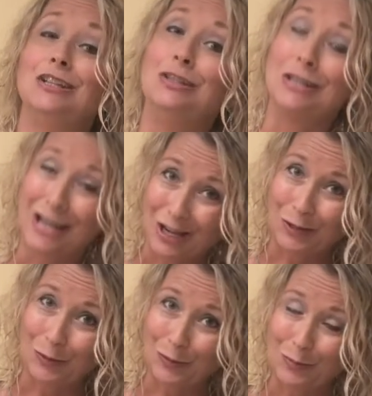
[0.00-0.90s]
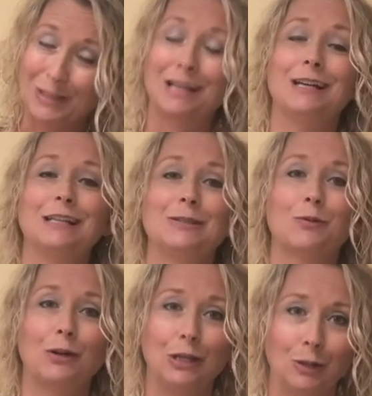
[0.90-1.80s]
No, because
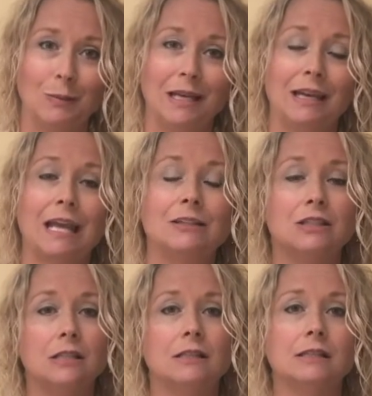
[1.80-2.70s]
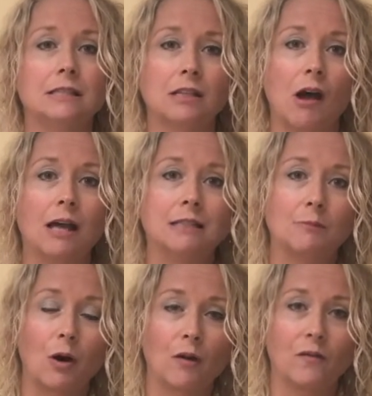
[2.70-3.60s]
we're human and Jesus is God's
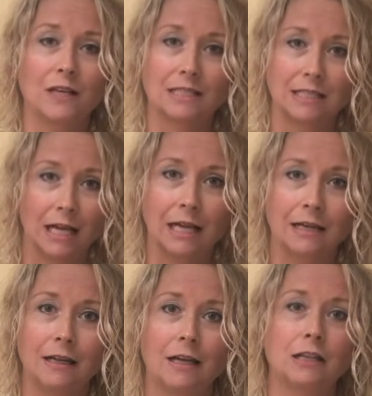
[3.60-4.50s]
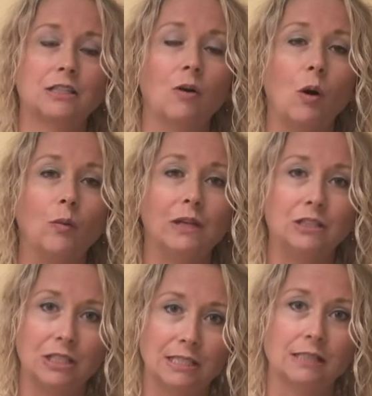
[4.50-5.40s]
perfect son. So only
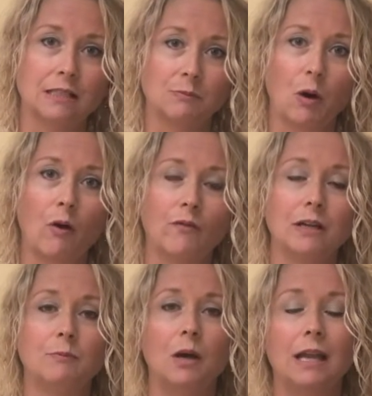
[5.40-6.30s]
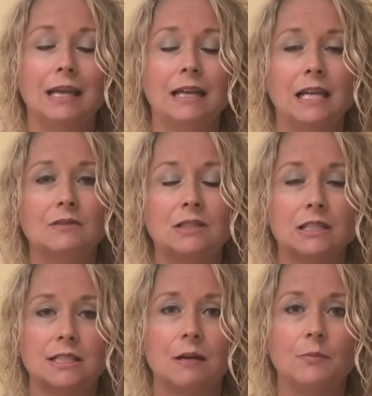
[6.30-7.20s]
Jesus is perfect, but it gives us
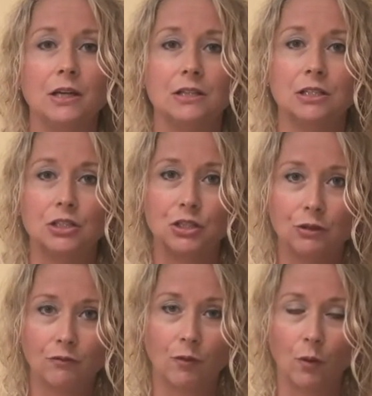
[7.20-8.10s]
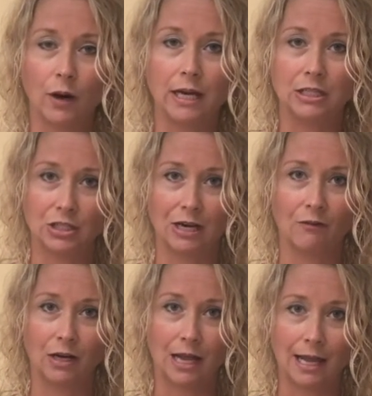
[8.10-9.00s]
something to shoot for each and
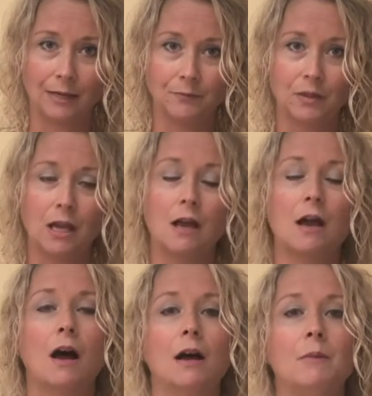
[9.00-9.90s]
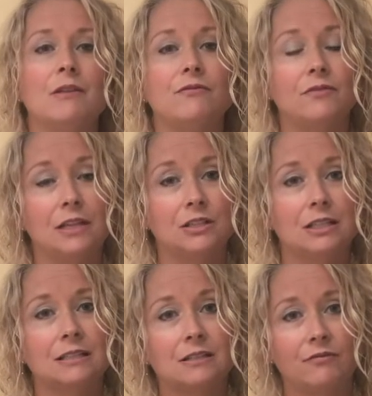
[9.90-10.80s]
every day. Um,
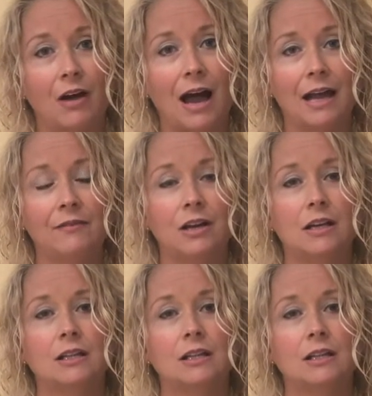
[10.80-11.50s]
Ephesians 5,